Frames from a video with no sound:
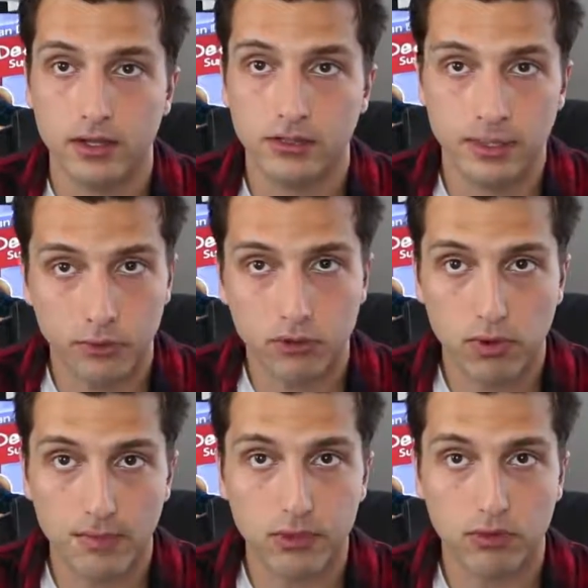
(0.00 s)
similar to
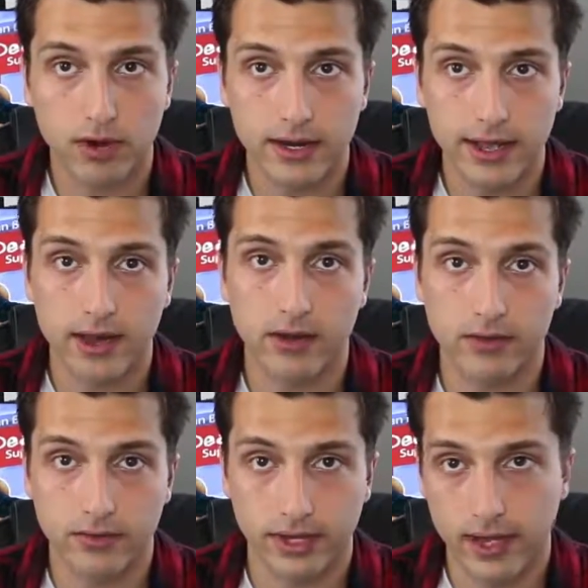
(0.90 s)
what I'm doing right now.
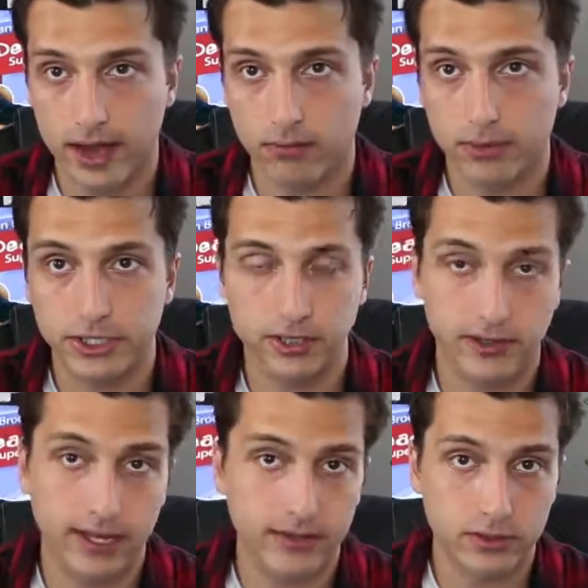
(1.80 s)
Like, I don't
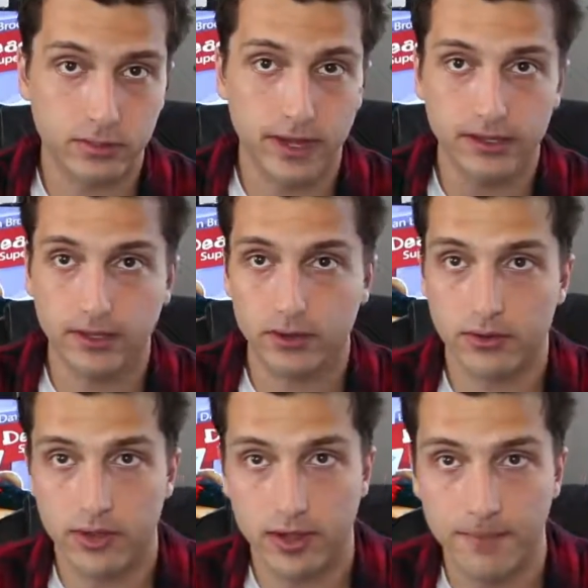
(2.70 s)
particularly like this mic though,
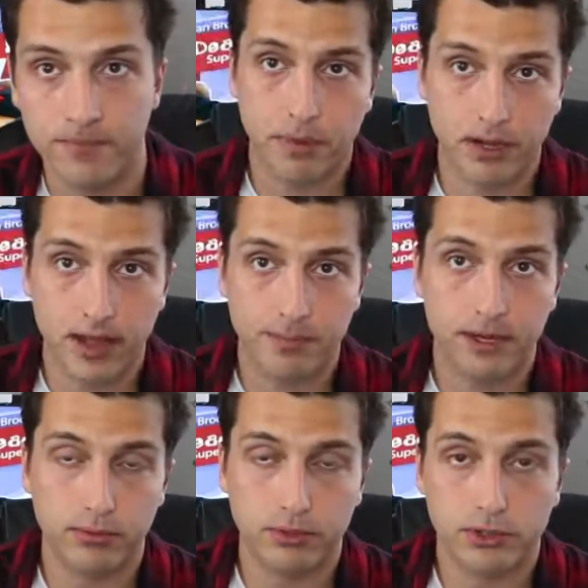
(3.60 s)
but a lot of people